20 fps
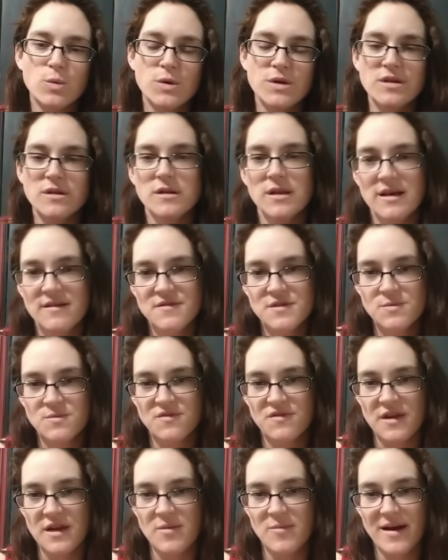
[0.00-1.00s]
would love
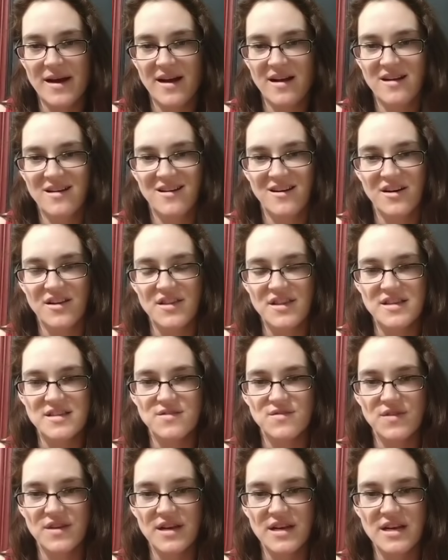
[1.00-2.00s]
some feedback on
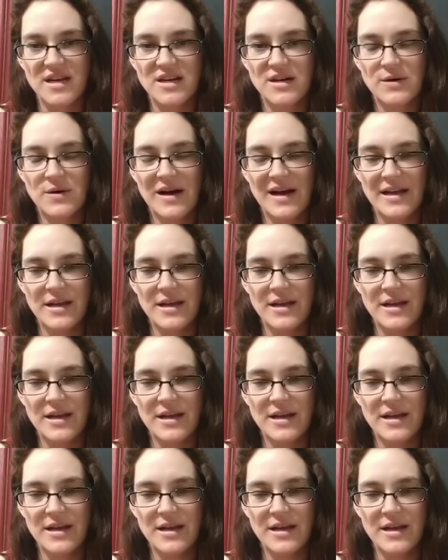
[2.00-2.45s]
this video.